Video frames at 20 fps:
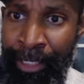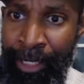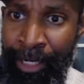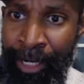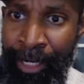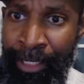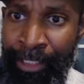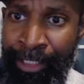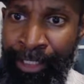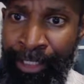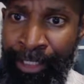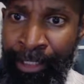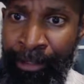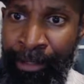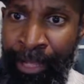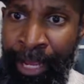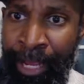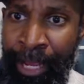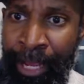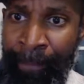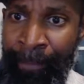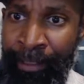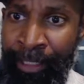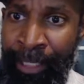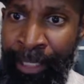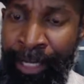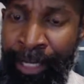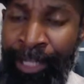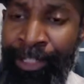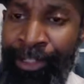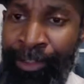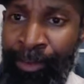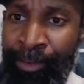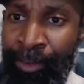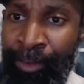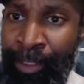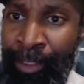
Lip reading: I can share an application